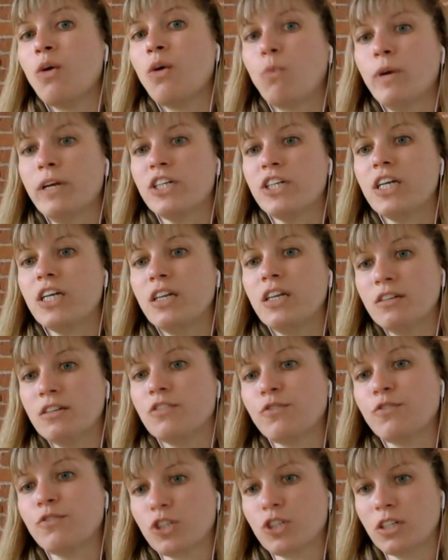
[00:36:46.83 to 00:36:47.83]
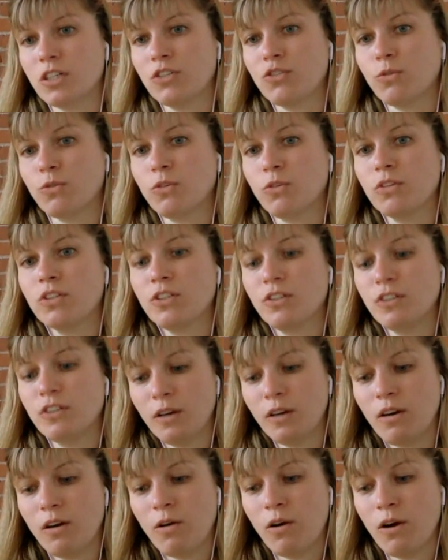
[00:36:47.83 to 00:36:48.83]
which is version controlled, so
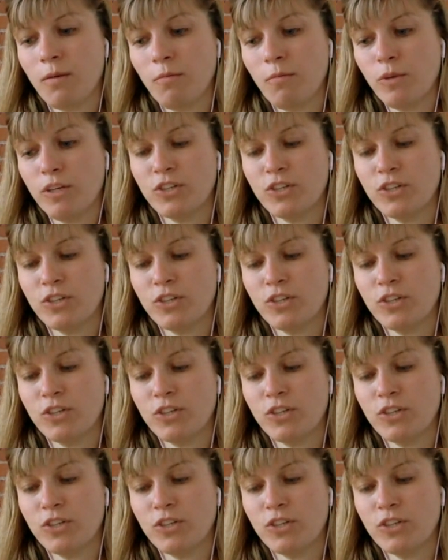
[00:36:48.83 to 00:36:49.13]
that